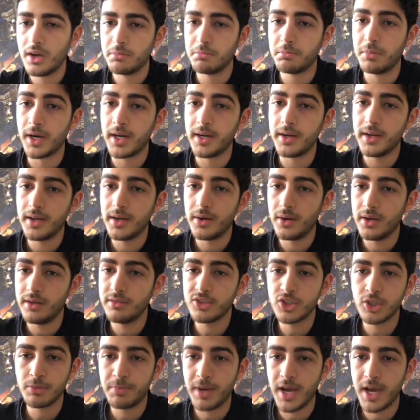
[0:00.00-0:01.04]
But in
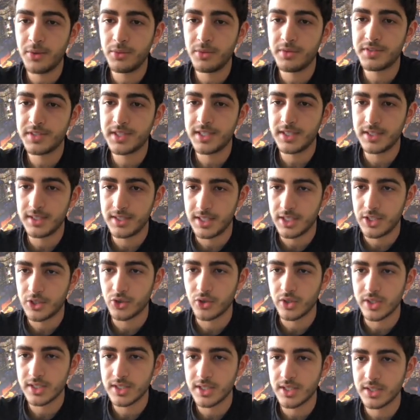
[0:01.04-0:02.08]
Japan, we've seen
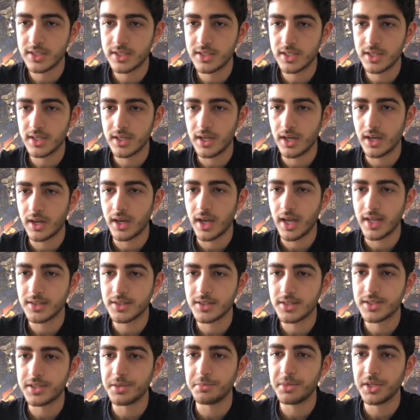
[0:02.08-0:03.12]
decreases and
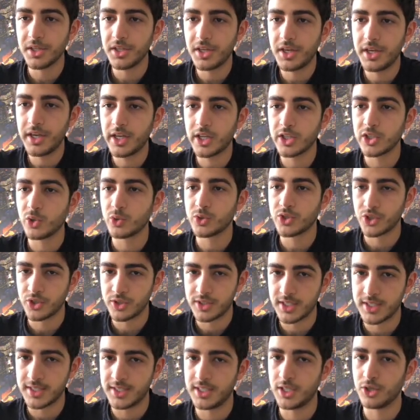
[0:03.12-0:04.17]
stability closer
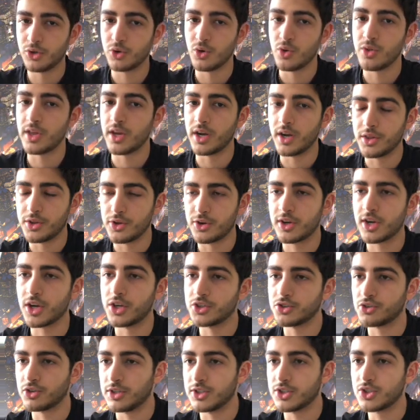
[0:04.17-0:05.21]
to zero than other
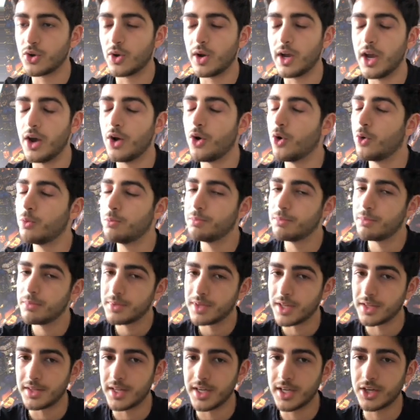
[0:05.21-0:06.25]
countries. So I hope
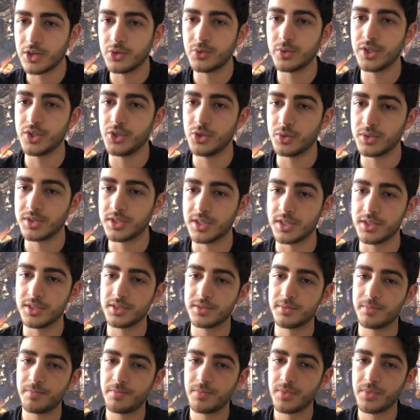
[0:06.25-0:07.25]
that they can reduce this.